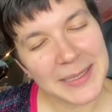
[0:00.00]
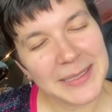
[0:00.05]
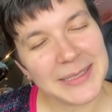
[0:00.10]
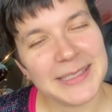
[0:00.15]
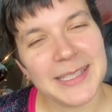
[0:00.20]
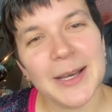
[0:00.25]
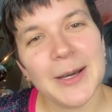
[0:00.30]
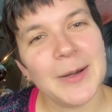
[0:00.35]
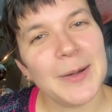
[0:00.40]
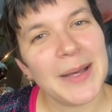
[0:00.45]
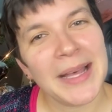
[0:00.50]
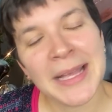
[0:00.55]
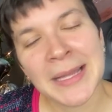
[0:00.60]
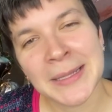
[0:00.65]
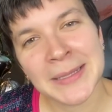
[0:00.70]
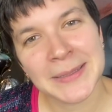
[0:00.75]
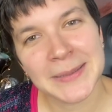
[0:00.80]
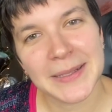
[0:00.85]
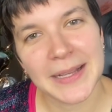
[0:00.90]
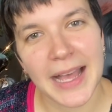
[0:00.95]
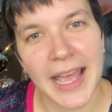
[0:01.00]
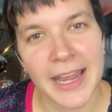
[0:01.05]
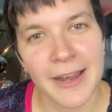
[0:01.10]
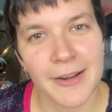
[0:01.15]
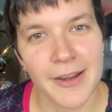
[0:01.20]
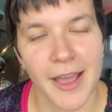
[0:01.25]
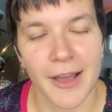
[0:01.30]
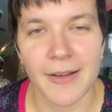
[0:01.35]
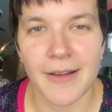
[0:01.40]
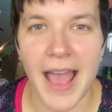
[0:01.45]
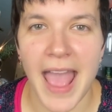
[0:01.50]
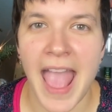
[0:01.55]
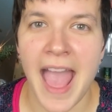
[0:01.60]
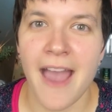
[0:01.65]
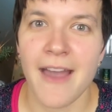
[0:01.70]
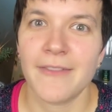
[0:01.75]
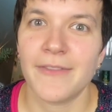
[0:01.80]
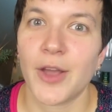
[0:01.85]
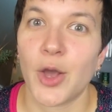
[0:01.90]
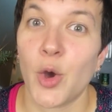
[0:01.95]
So I don't know, I
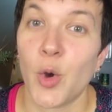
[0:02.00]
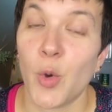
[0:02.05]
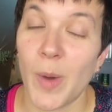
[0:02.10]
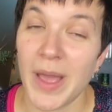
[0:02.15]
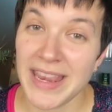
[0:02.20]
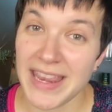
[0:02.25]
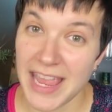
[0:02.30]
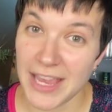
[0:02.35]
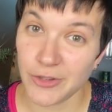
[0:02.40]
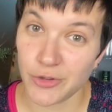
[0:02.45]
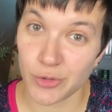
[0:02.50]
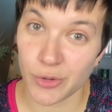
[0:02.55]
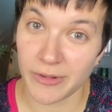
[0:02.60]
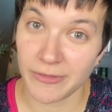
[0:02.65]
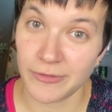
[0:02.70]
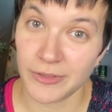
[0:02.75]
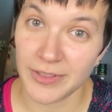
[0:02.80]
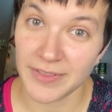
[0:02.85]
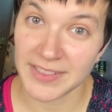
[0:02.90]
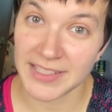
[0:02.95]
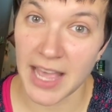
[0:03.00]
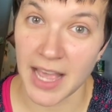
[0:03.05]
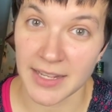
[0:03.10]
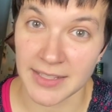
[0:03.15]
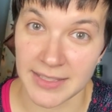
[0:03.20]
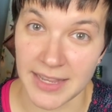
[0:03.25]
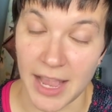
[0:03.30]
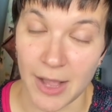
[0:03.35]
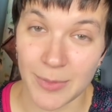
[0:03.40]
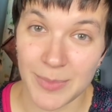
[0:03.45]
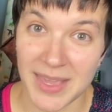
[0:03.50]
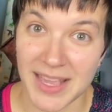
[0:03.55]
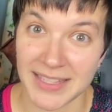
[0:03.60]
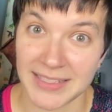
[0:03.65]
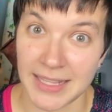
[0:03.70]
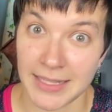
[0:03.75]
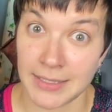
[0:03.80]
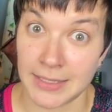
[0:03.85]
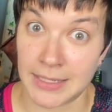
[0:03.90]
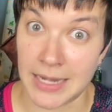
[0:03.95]
have quite a drawer full of socks now because
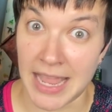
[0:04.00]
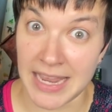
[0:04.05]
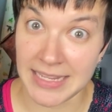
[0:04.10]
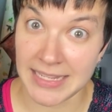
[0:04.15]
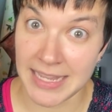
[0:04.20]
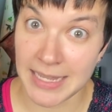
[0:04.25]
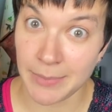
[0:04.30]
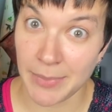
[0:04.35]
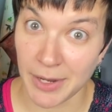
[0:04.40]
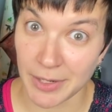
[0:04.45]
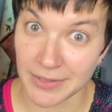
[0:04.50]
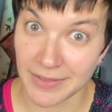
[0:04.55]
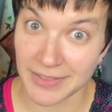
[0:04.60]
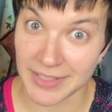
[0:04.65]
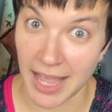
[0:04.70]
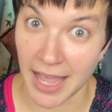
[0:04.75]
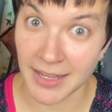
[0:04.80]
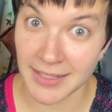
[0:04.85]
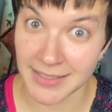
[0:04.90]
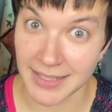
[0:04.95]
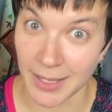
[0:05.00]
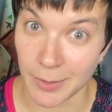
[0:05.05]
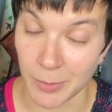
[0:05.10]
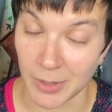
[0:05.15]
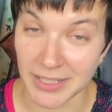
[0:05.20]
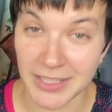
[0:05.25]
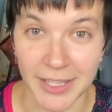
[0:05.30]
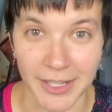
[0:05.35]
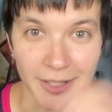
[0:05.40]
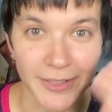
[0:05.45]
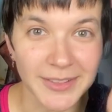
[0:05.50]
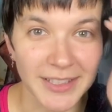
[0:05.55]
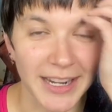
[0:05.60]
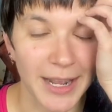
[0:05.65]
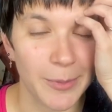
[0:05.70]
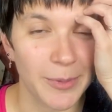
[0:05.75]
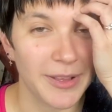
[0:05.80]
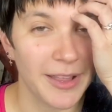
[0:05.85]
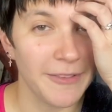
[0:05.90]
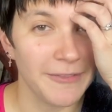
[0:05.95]
that's 19 pairs of socks in one year that
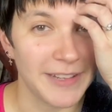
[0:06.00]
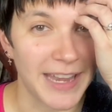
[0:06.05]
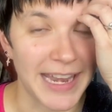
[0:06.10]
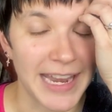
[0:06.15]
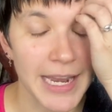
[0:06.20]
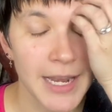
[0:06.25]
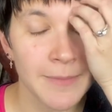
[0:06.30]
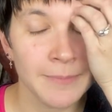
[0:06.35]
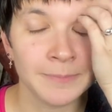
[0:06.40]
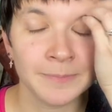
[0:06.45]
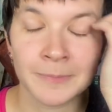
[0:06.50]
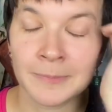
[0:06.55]
I will have knitted.